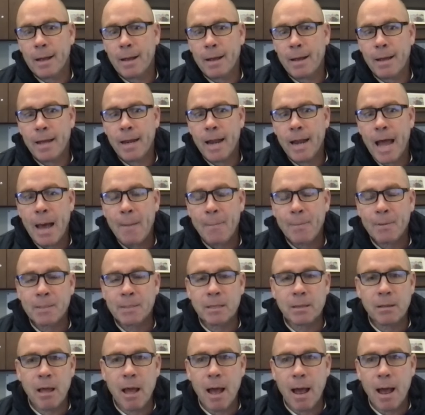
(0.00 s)
it happens a
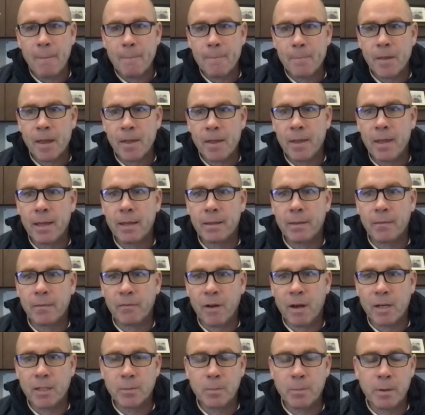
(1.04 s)
lot. I think the
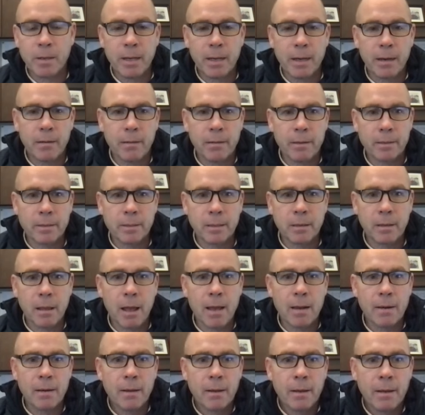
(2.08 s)
freshman year, there's a
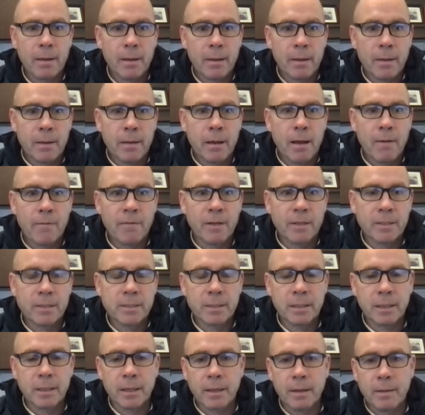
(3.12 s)
lot,
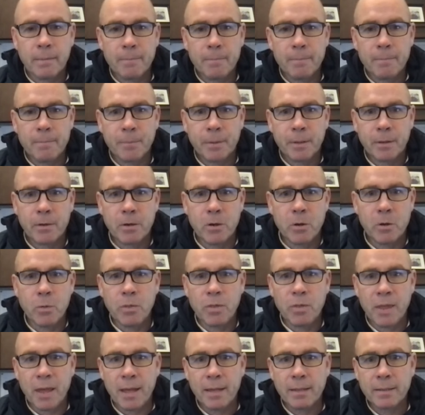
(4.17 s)
obviously, new
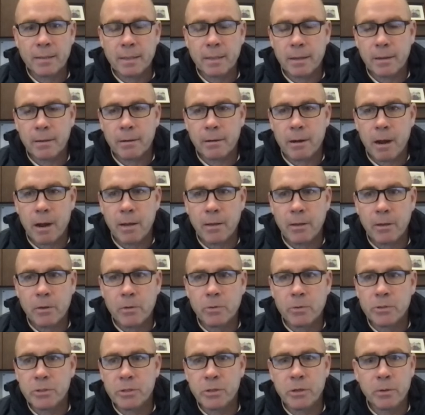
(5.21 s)
things that you're not
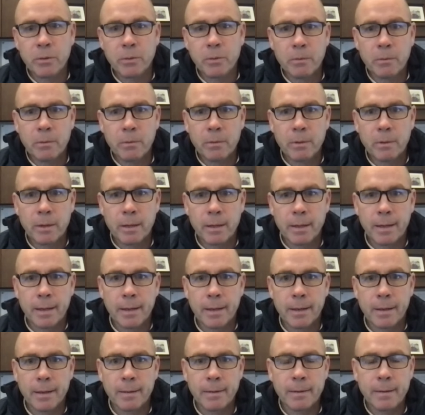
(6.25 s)
used to,
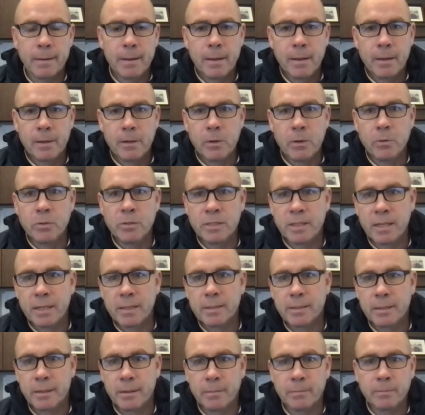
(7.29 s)
new
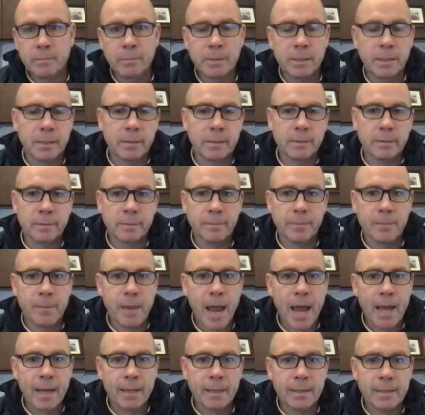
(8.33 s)
systems and
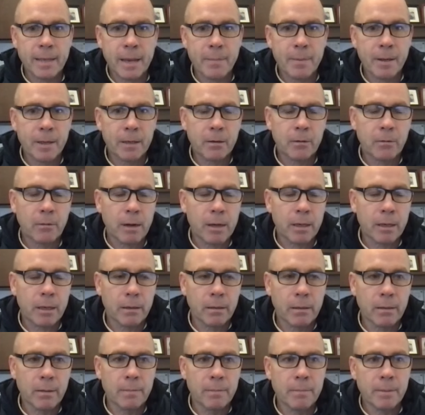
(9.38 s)
academic
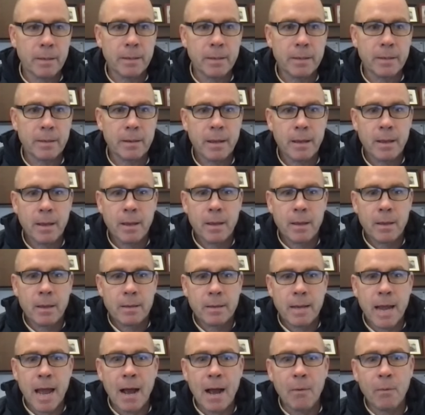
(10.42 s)
curriculum. And
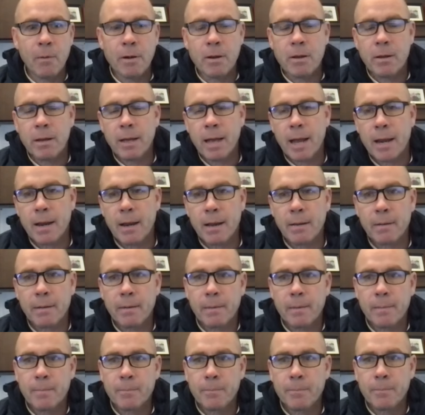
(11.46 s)
now when you kind of
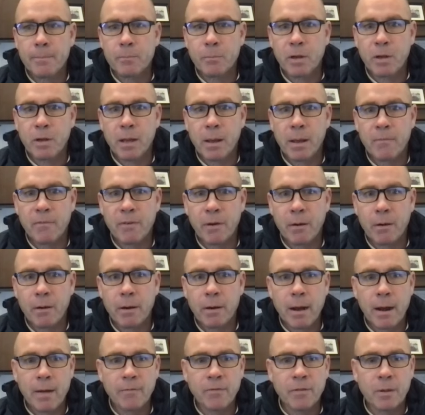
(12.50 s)
become very, very
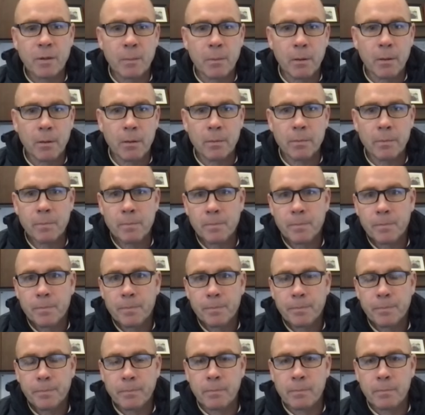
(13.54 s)
comfortable,
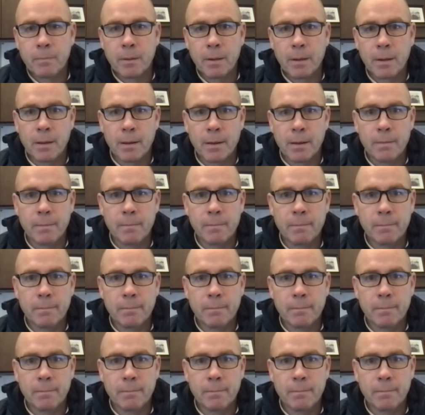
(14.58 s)
you